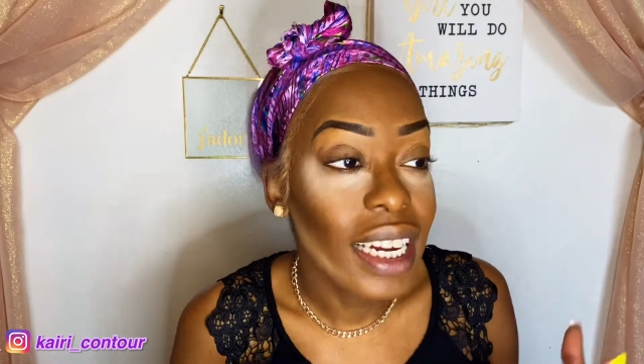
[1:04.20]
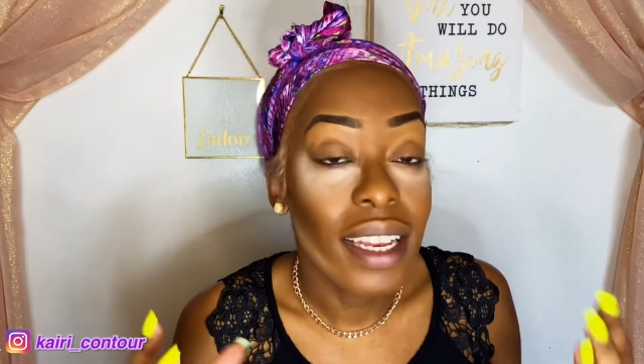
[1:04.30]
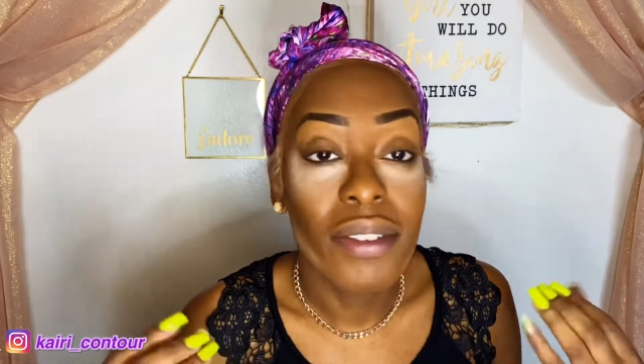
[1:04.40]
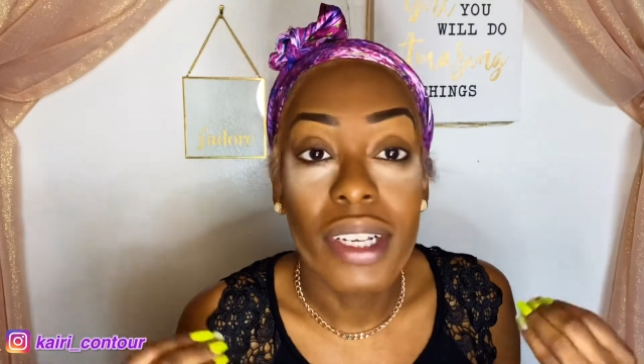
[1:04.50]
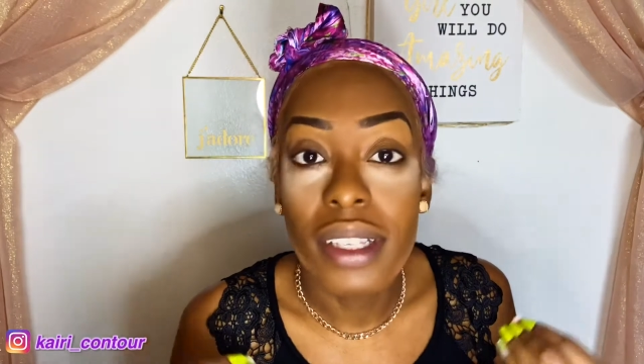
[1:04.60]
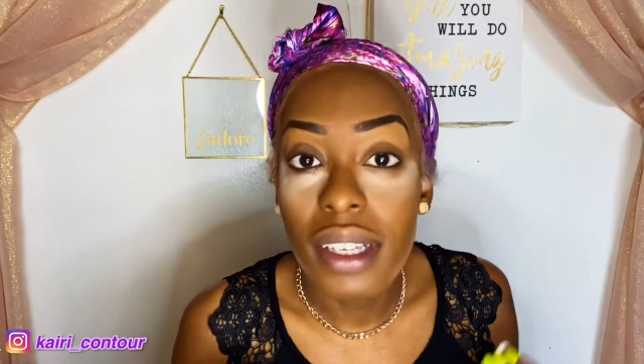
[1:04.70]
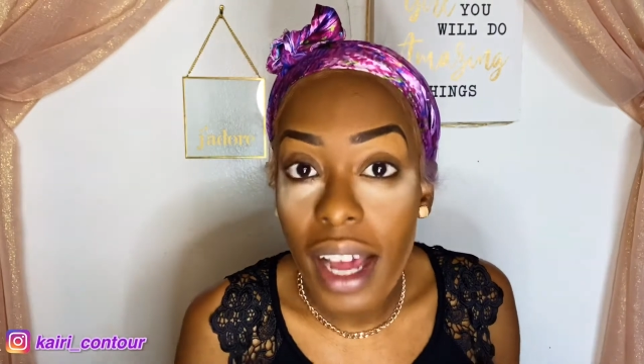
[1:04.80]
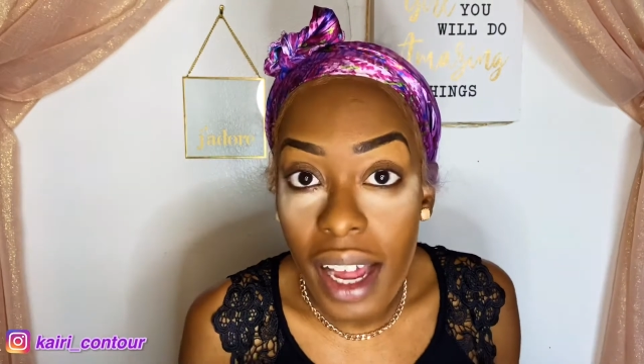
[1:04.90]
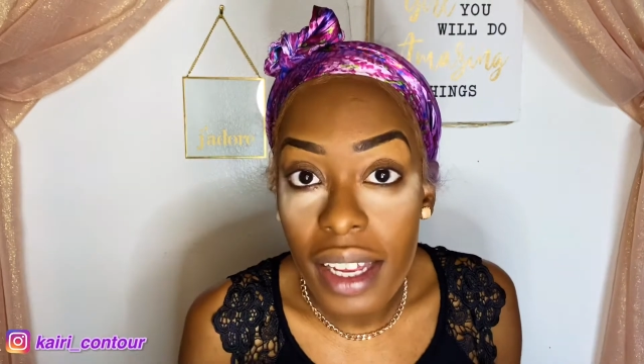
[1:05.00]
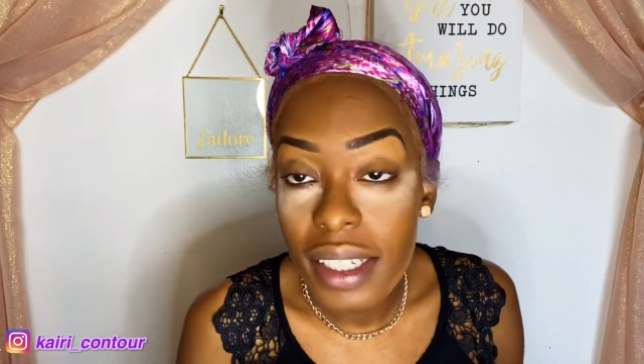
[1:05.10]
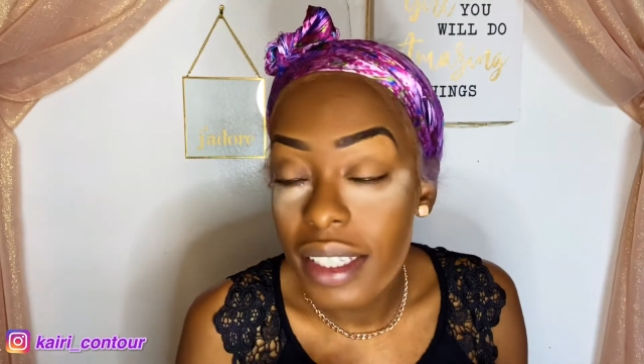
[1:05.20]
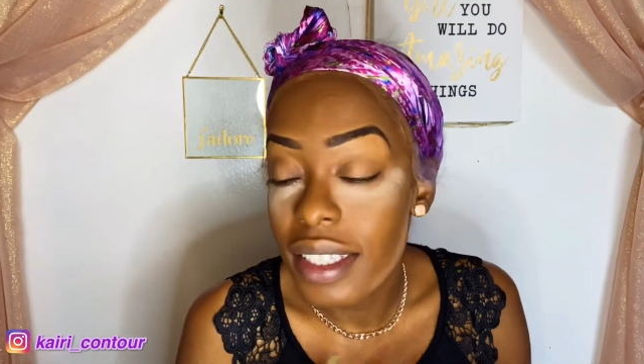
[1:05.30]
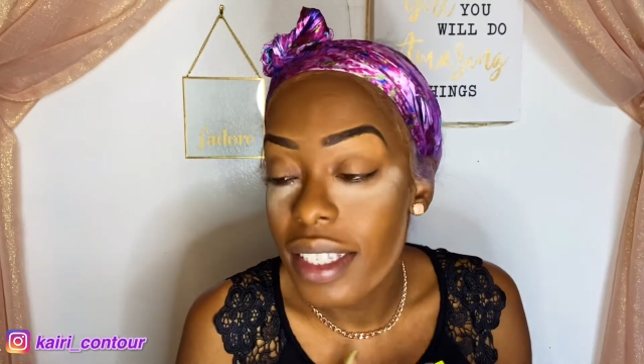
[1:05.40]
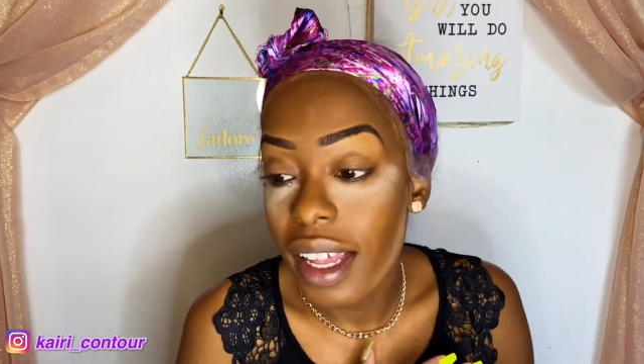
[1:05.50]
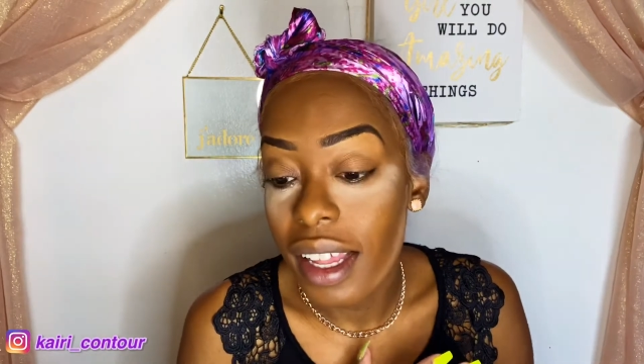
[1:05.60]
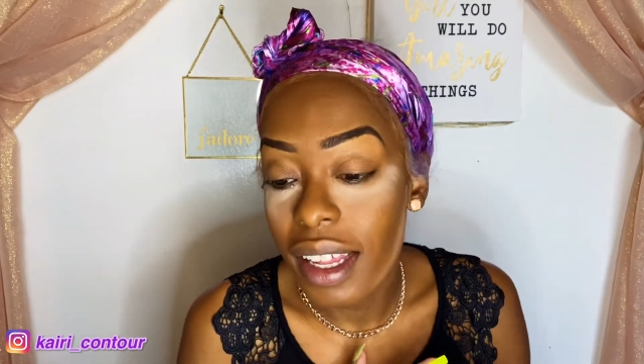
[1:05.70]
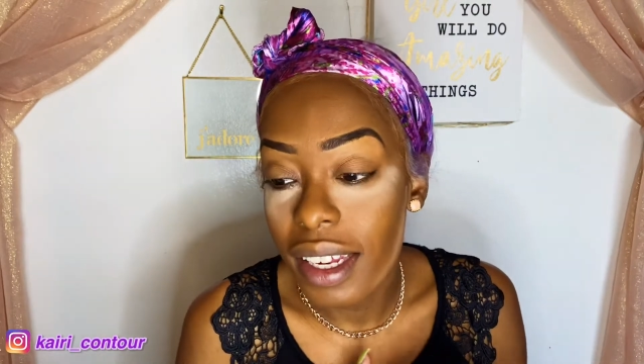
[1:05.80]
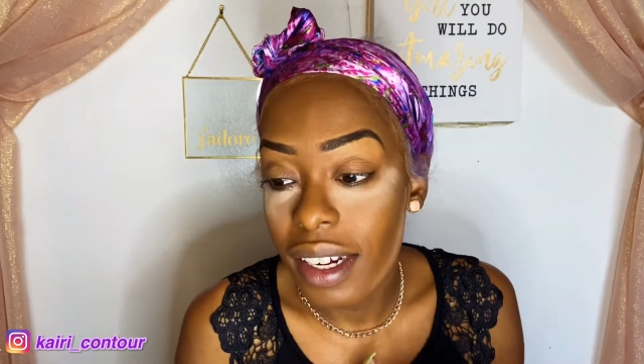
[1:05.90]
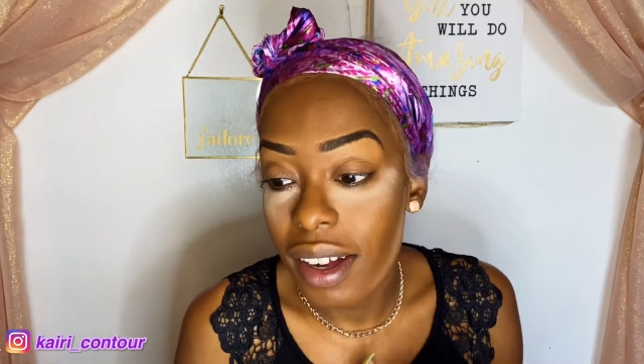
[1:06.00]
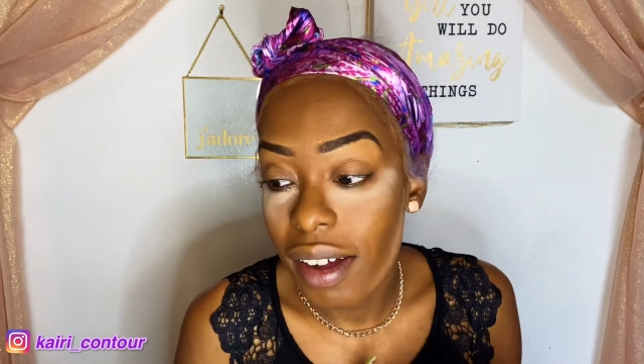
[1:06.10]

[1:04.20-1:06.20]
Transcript: and relaxed, and